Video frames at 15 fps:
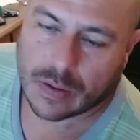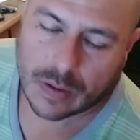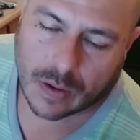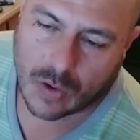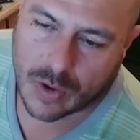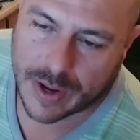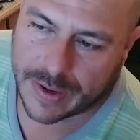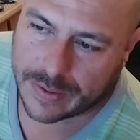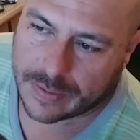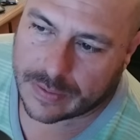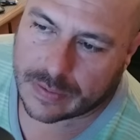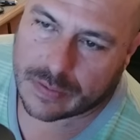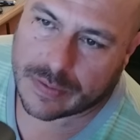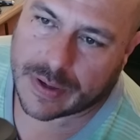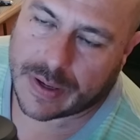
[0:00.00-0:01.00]
Okay.
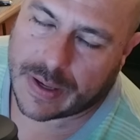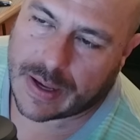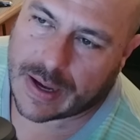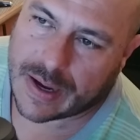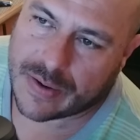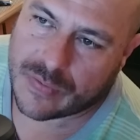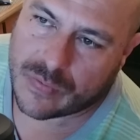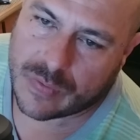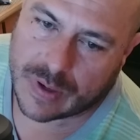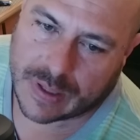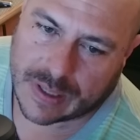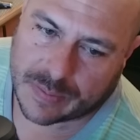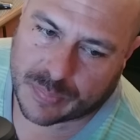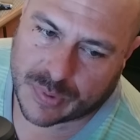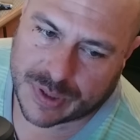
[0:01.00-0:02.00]
I
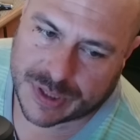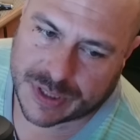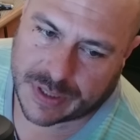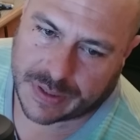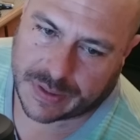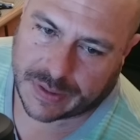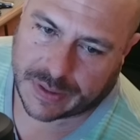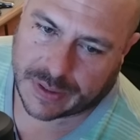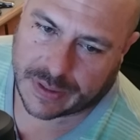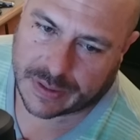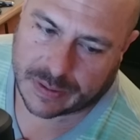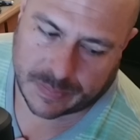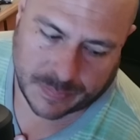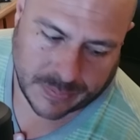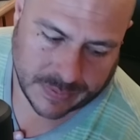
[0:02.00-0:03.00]
really appreciate the
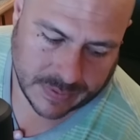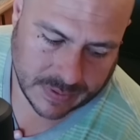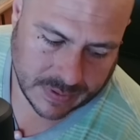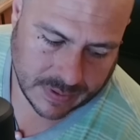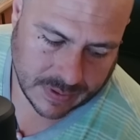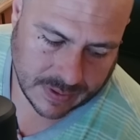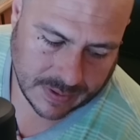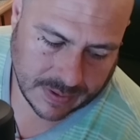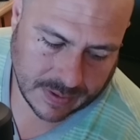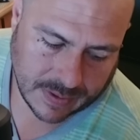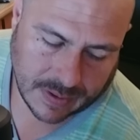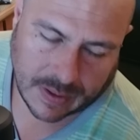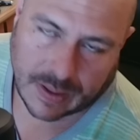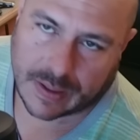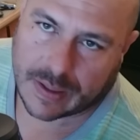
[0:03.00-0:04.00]
help,
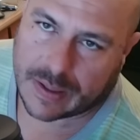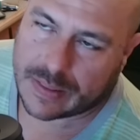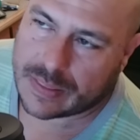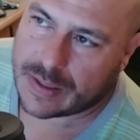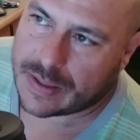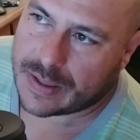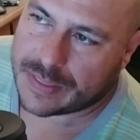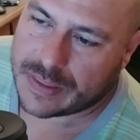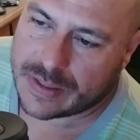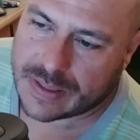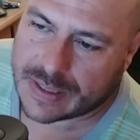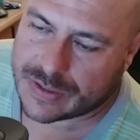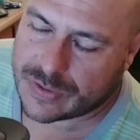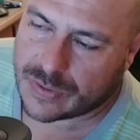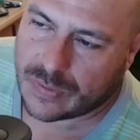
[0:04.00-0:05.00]
and I think
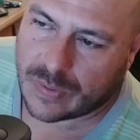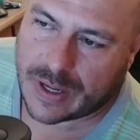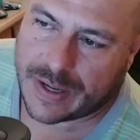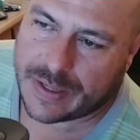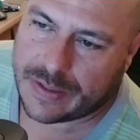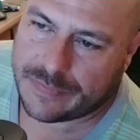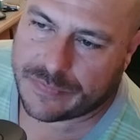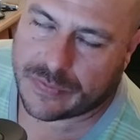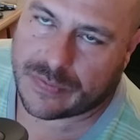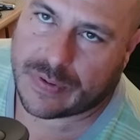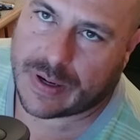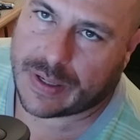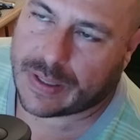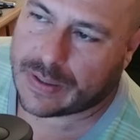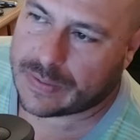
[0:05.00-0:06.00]
that's all I need for
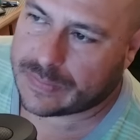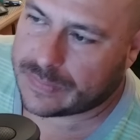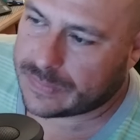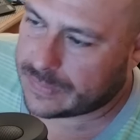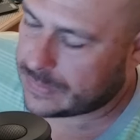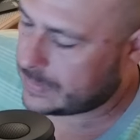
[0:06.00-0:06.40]
right now.